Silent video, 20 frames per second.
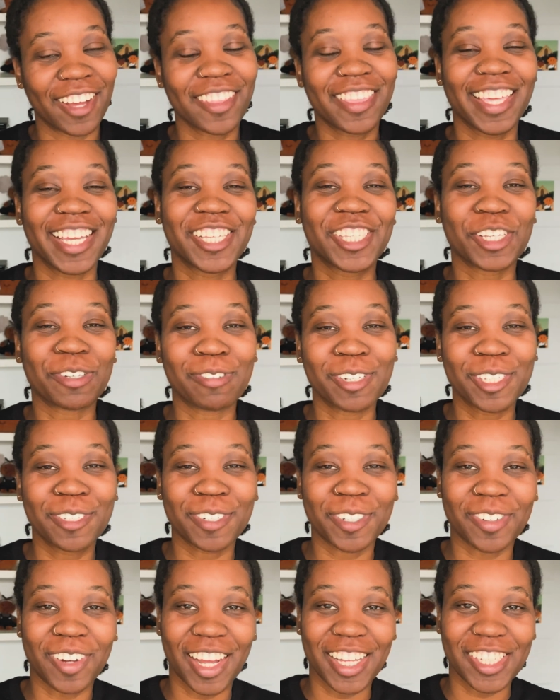Thanks so much
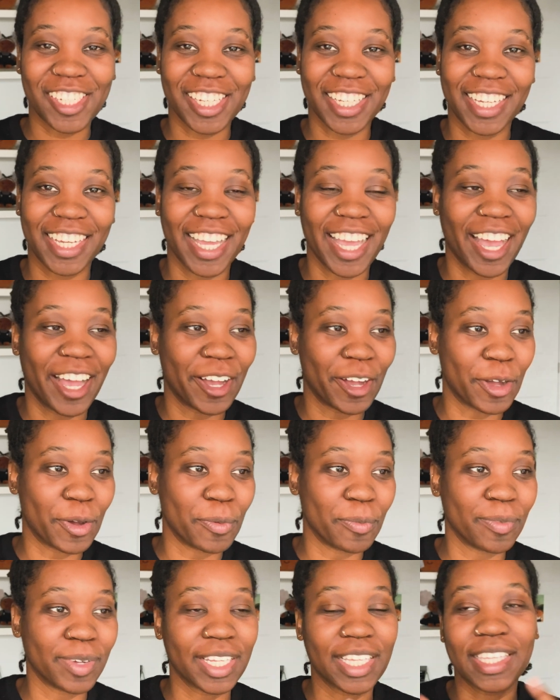for watching.
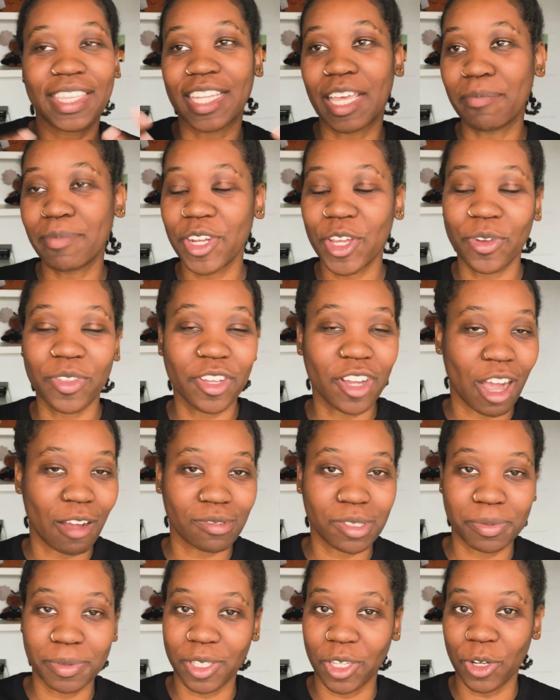Let me know in the comments
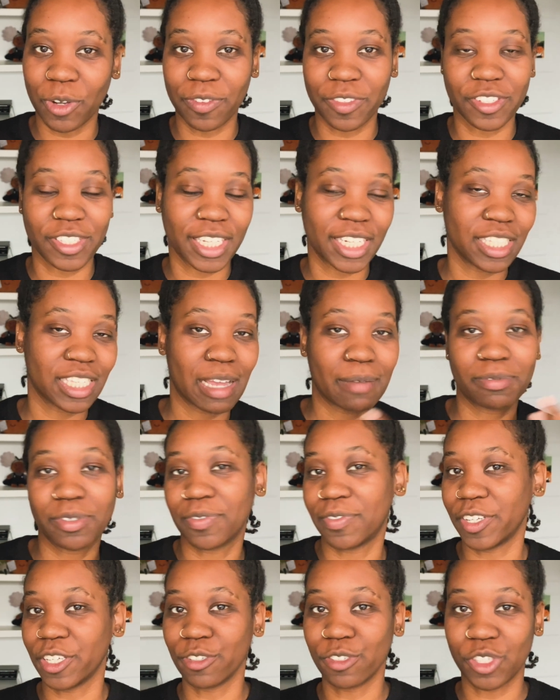below if there's any types of
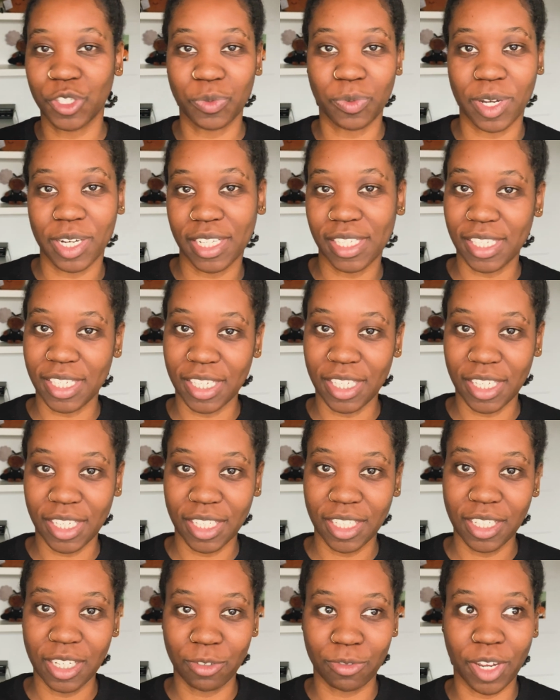videos you want to
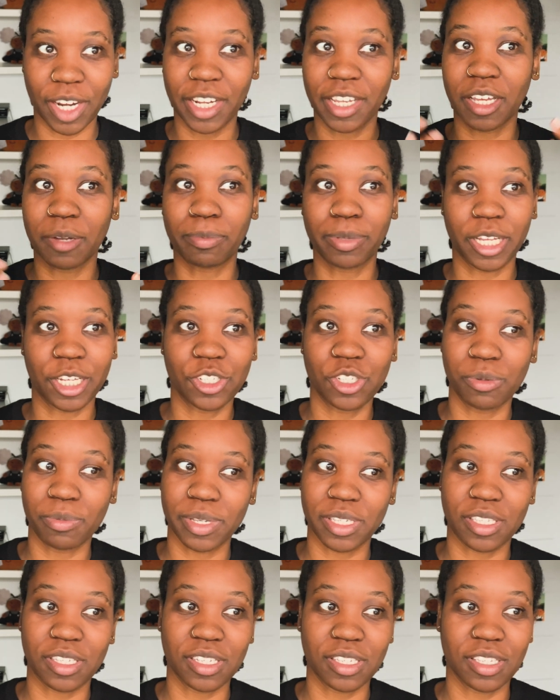see. Running a plushie
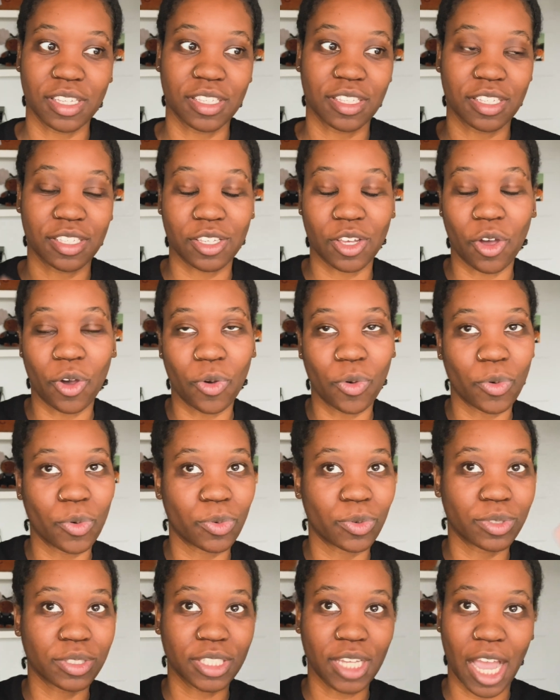business is its
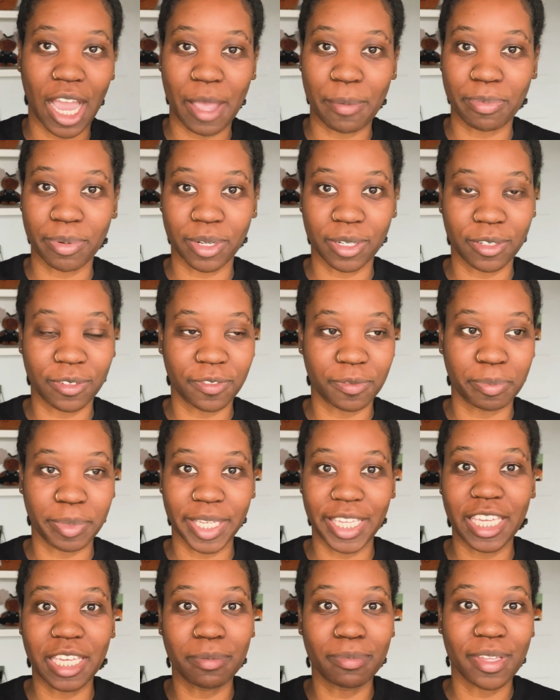own type of
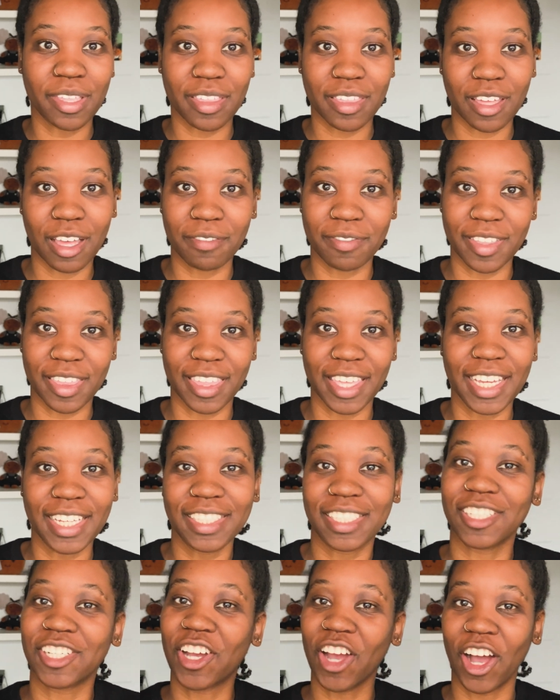behemoth of a thing
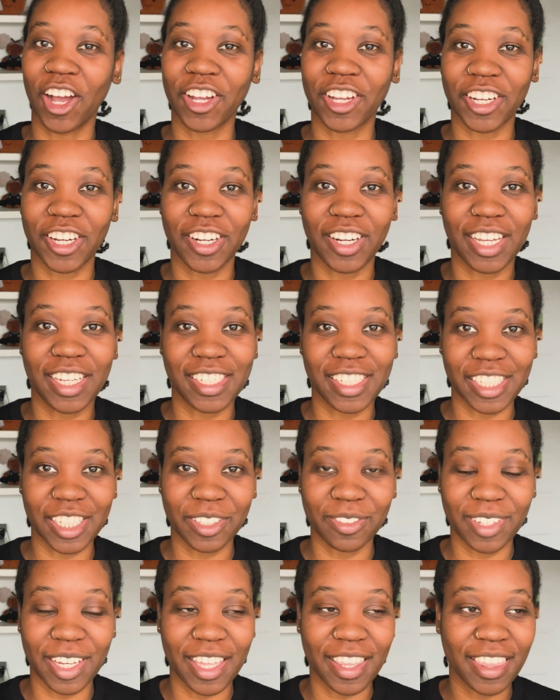to conquer and deal
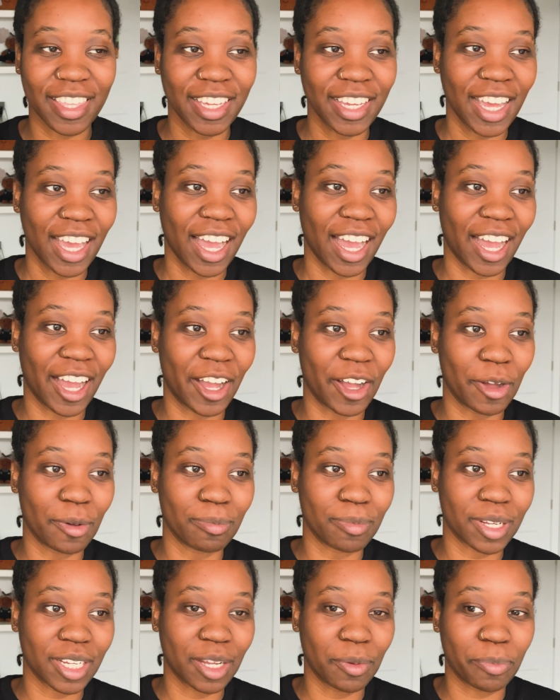with.
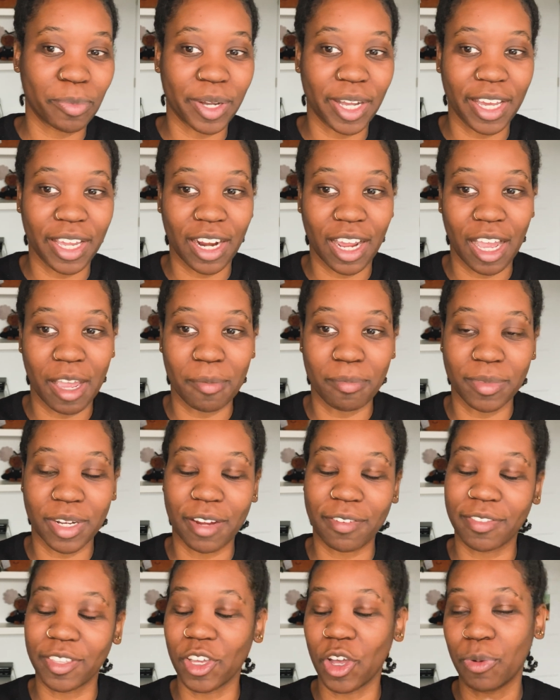But I'm
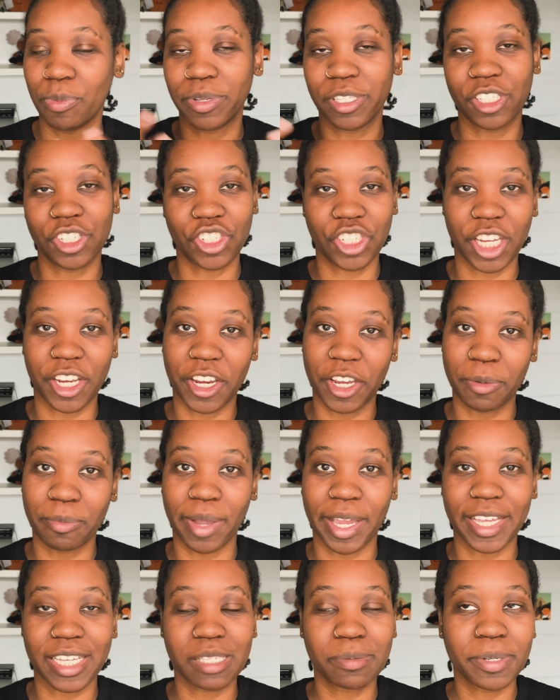definitely open to sharing my
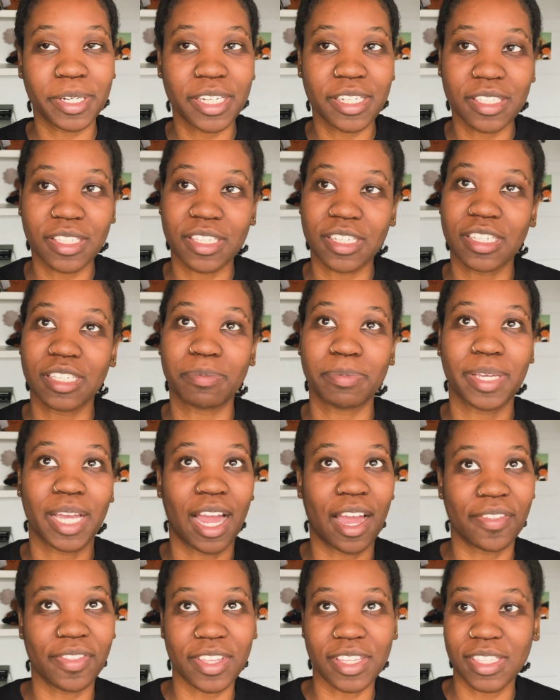experiences,
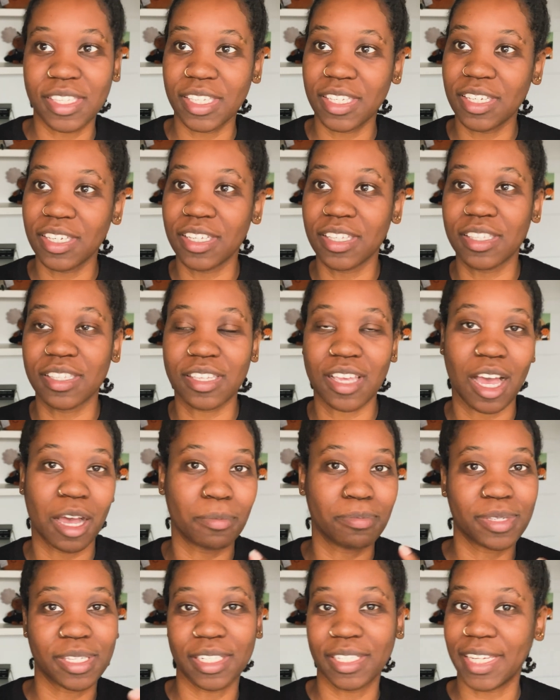behind the scenes,
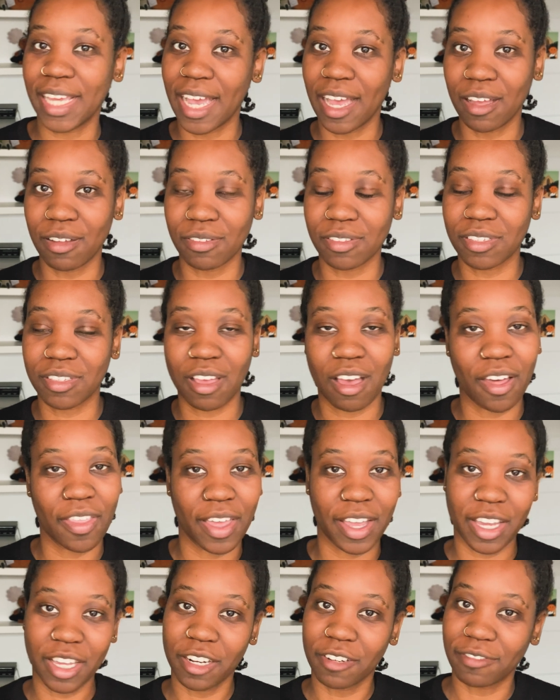ups and downs, all
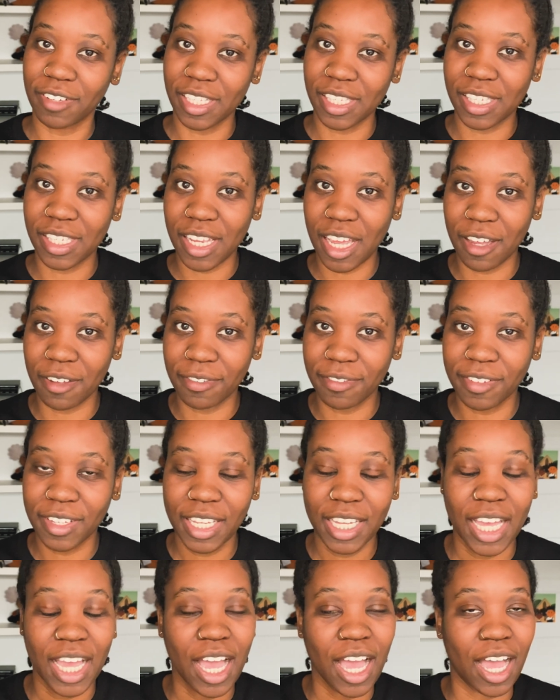that kind of fun stuff.
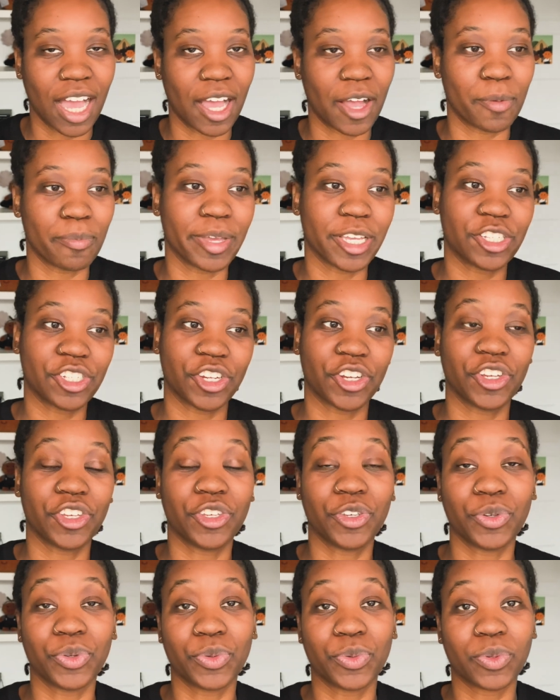Make sure
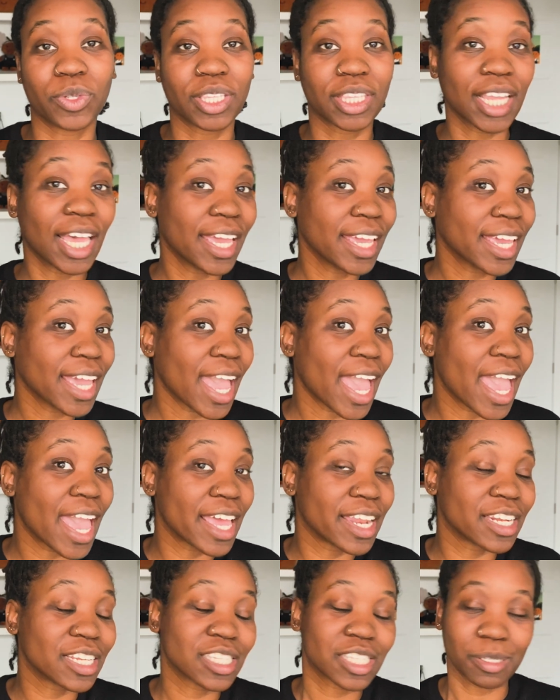you like
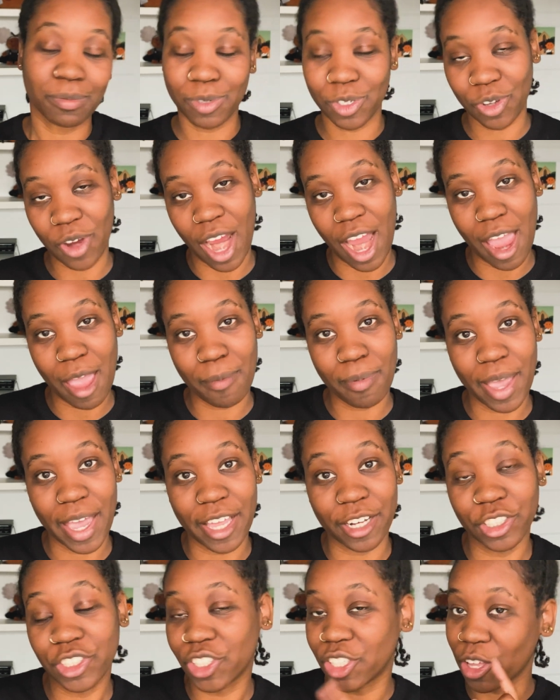and subscribe
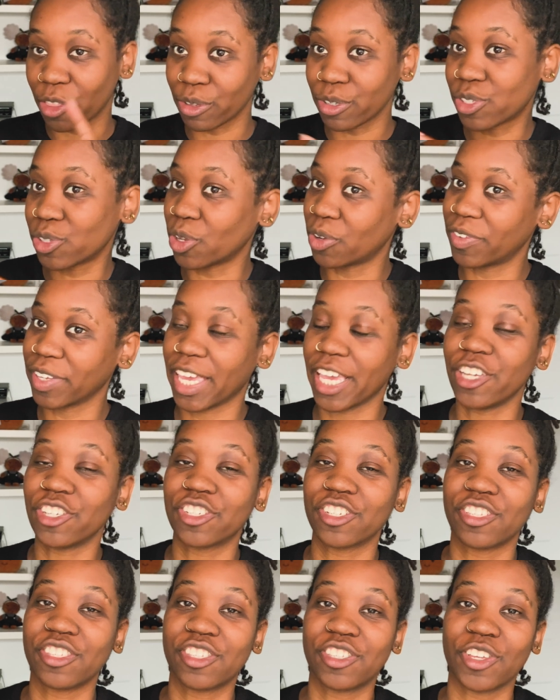and turn on those
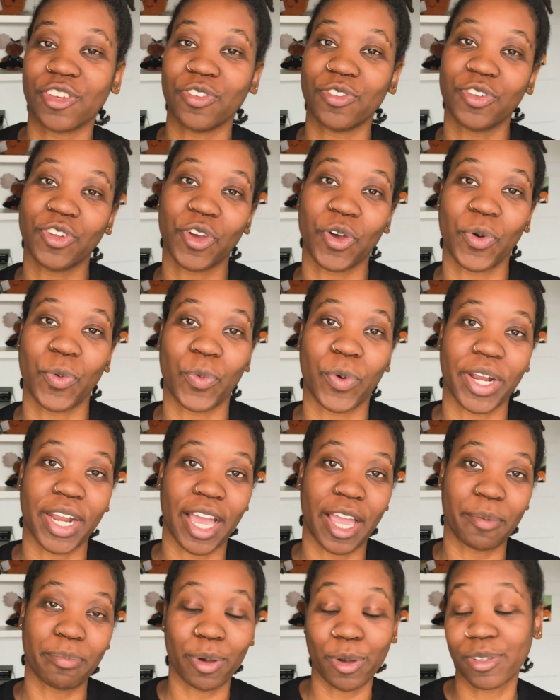notifications so you know when I
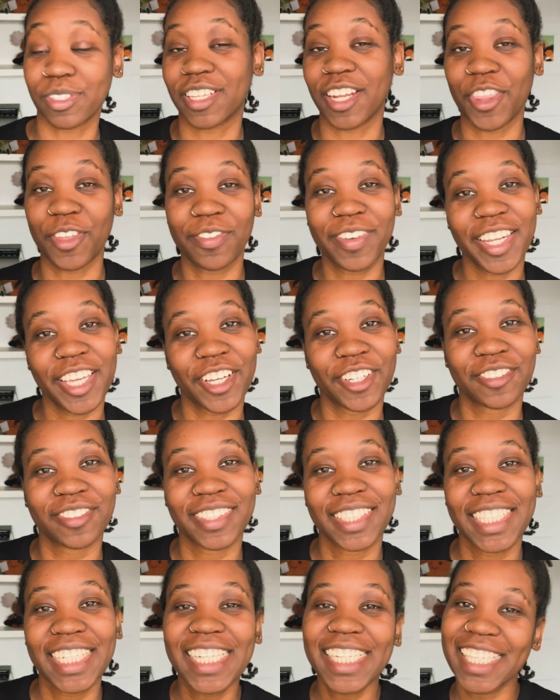post another video.
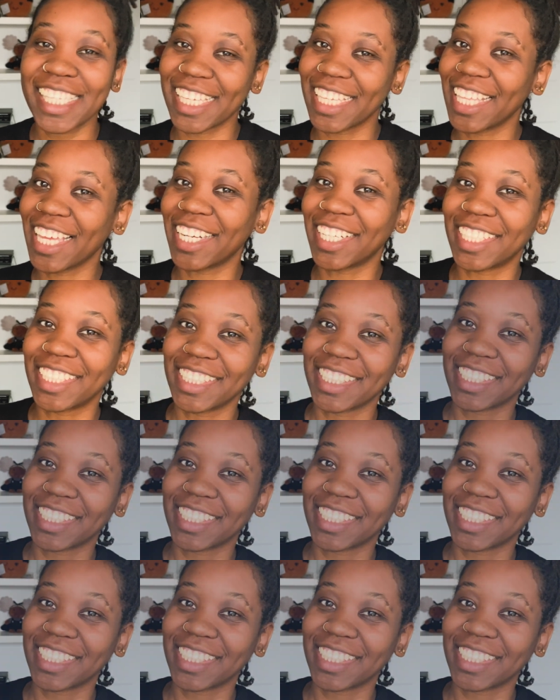See you later.